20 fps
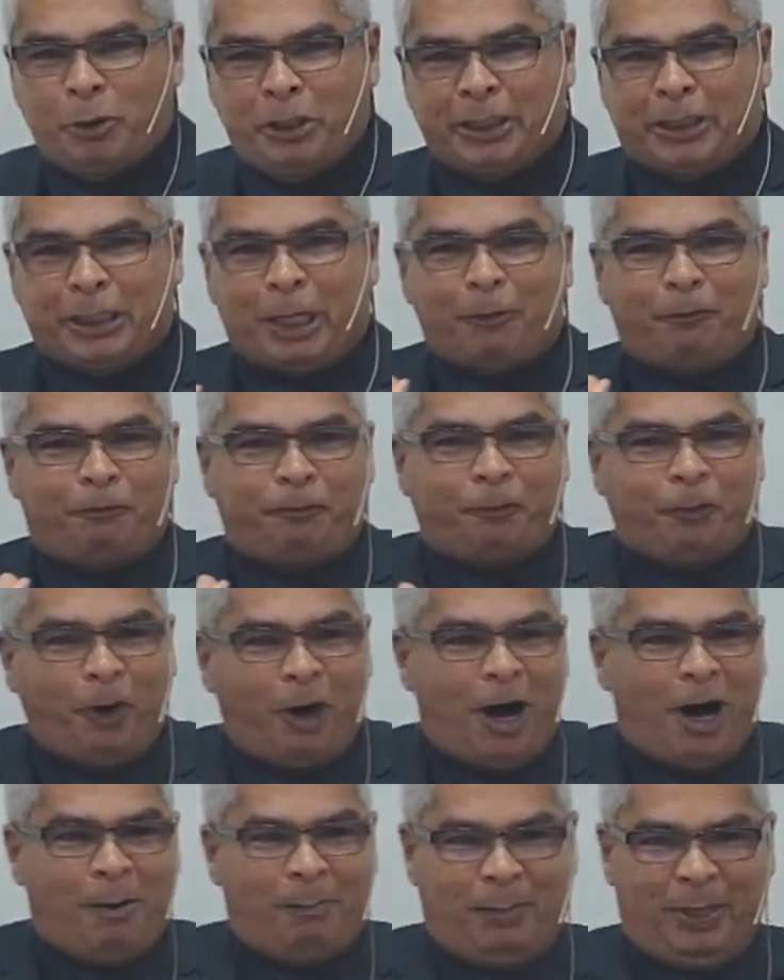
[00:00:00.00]
Jesus
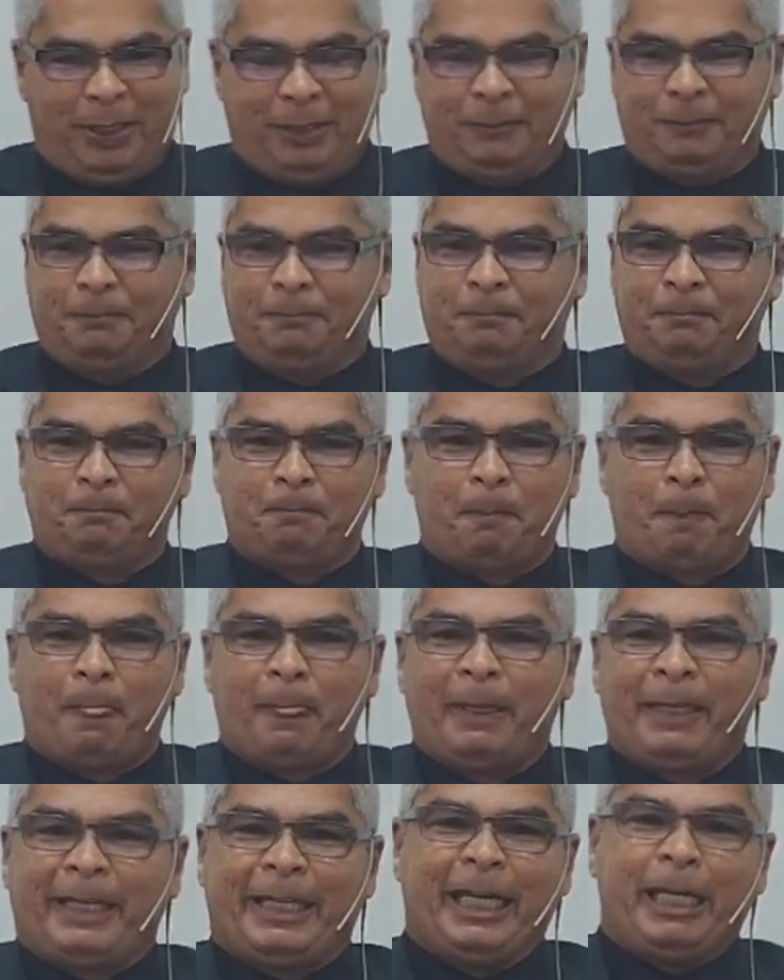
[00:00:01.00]
loved us in such a way